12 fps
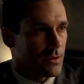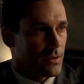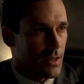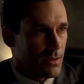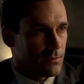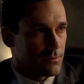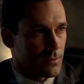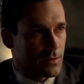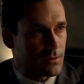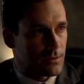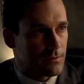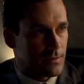really
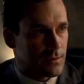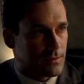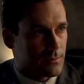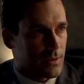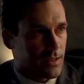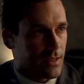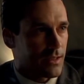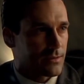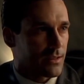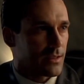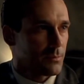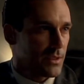answers what
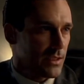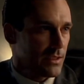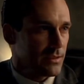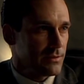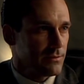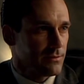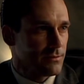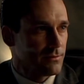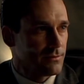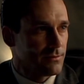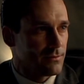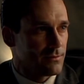surveillance capitalism gets
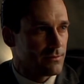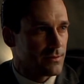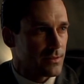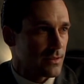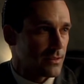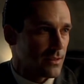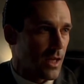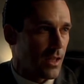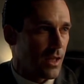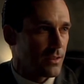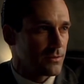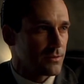you. He
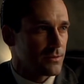says,